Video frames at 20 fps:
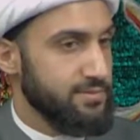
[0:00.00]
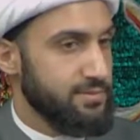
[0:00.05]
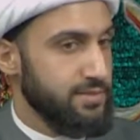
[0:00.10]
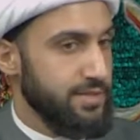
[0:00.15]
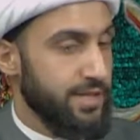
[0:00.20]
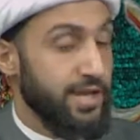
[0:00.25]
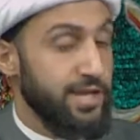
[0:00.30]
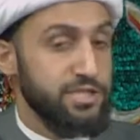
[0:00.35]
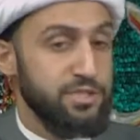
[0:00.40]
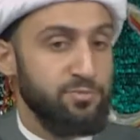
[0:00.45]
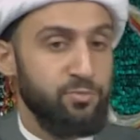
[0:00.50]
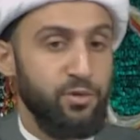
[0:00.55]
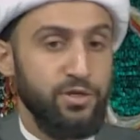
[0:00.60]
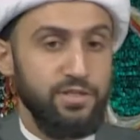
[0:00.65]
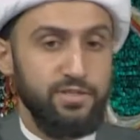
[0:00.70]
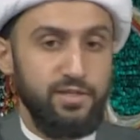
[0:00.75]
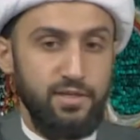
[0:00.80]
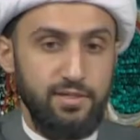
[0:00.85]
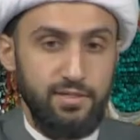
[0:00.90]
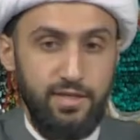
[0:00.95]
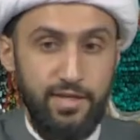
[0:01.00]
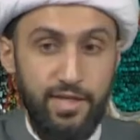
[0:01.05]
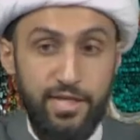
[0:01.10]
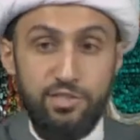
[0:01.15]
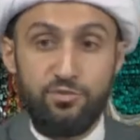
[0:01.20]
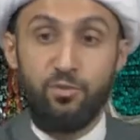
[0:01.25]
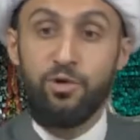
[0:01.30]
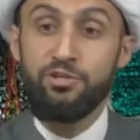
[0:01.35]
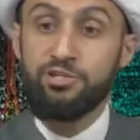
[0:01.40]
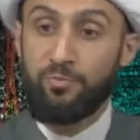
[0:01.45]
He's
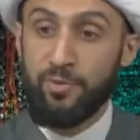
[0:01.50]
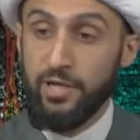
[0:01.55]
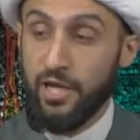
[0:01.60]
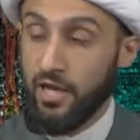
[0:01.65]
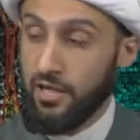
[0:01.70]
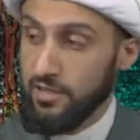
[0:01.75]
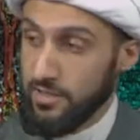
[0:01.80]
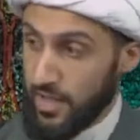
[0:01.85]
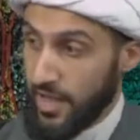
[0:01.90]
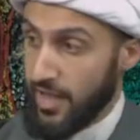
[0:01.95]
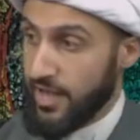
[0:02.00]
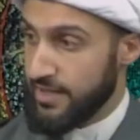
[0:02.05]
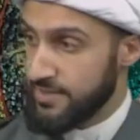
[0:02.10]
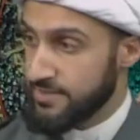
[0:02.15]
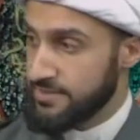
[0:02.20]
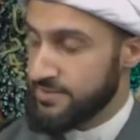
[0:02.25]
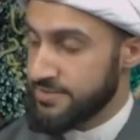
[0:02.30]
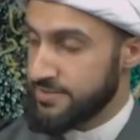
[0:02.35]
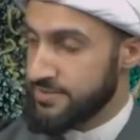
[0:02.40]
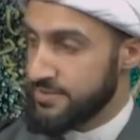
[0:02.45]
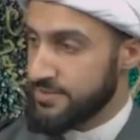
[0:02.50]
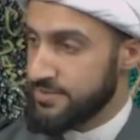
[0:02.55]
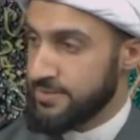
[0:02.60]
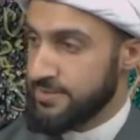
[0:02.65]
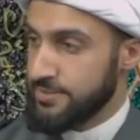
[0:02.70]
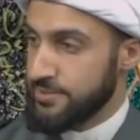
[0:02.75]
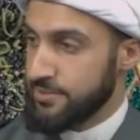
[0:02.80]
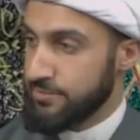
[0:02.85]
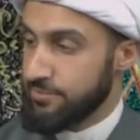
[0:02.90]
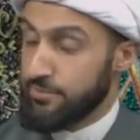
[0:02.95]
worshipping
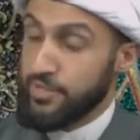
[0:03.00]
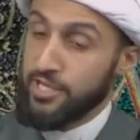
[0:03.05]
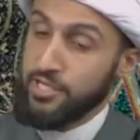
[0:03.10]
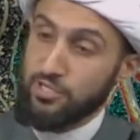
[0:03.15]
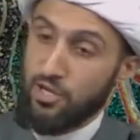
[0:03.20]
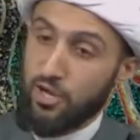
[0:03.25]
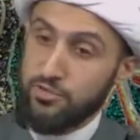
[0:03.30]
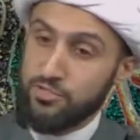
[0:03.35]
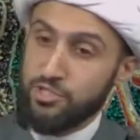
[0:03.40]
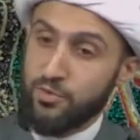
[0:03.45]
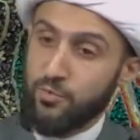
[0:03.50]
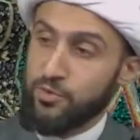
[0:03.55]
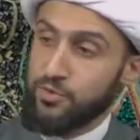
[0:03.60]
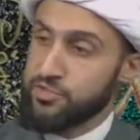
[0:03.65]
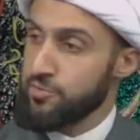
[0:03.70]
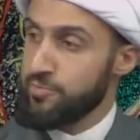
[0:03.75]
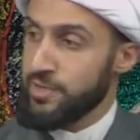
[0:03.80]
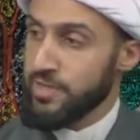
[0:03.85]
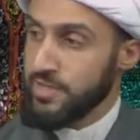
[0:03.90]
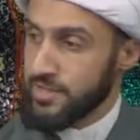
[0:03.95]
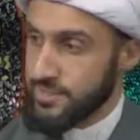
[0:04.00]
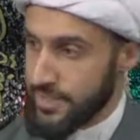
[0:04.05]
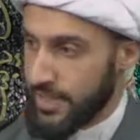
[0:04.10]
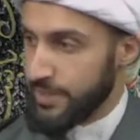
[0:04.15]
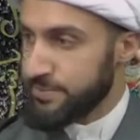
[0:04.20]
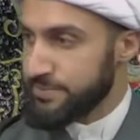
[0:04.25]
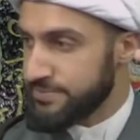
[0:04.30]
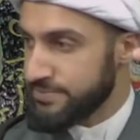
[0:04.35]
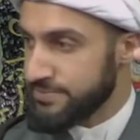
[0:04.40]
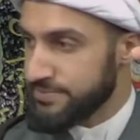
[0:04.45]
Allah, but he's also worshipping the
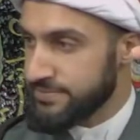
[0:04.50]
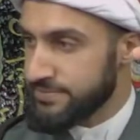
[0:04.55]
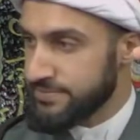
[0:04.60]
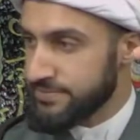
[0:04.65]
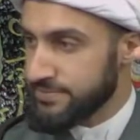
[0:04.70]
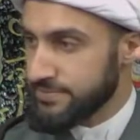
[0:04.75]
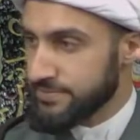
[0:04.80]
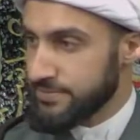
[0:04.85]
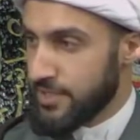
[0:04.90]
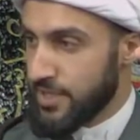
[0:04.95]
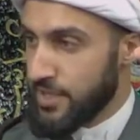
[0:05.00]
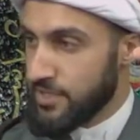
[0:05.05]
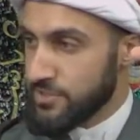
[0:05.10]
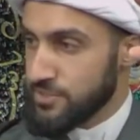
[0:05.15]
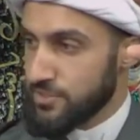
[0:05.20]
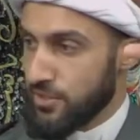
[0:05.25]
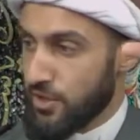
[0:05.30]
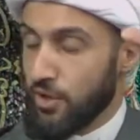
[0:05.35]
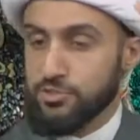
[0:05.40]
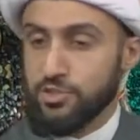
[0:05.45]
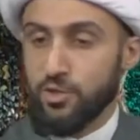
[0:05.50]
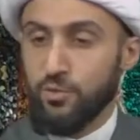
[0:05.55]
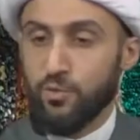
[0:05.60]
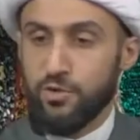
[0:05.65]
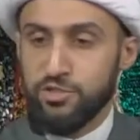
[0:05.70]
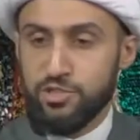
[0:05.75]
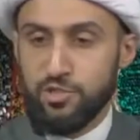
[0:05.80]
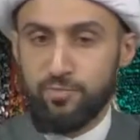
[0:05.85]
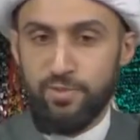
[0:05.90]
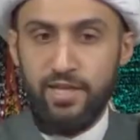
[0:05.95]
name. Also
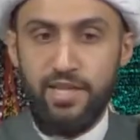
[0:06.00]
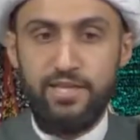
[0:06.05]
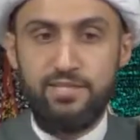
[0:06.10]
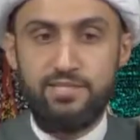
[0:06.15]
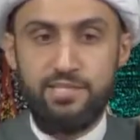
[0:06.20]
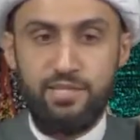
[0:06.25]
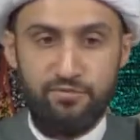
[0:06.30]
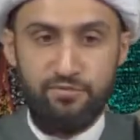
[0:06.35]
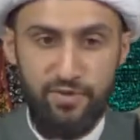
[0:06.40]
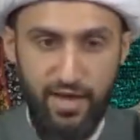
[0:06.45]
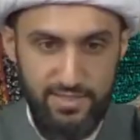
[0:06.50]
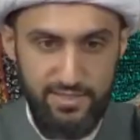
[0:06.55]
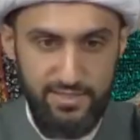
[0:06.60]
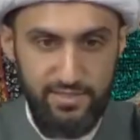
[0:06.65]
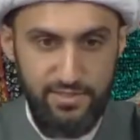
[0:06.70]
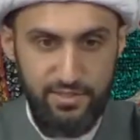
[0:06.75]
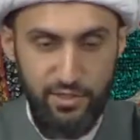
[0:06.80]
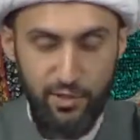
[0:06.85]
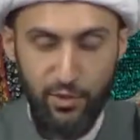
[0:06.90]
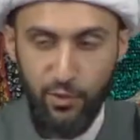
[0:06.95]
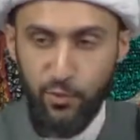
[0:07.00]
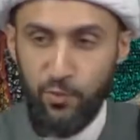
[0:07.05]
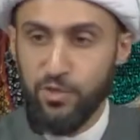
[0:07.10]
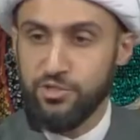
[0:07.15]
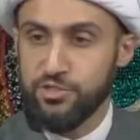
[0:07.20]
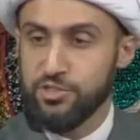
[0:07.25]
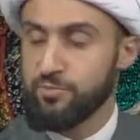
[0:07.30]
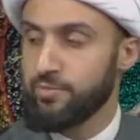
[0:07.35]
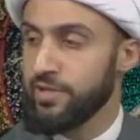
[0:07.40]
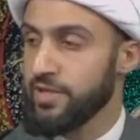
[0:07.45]
worshipping his sifat,
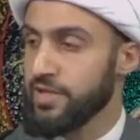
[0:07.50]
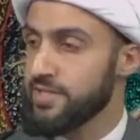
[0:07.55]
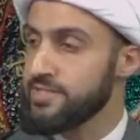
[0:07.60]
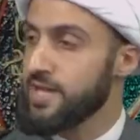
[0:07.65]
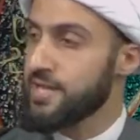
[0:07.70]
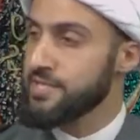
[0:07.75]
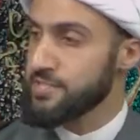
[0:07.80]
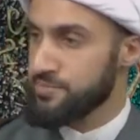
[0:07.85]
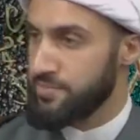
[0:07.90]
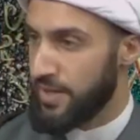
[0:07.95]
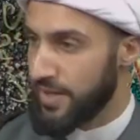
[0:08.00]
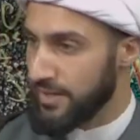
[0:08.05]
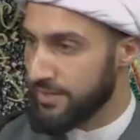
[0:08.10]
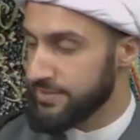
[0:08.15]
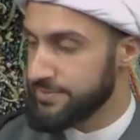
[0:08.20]
worshipping his asma.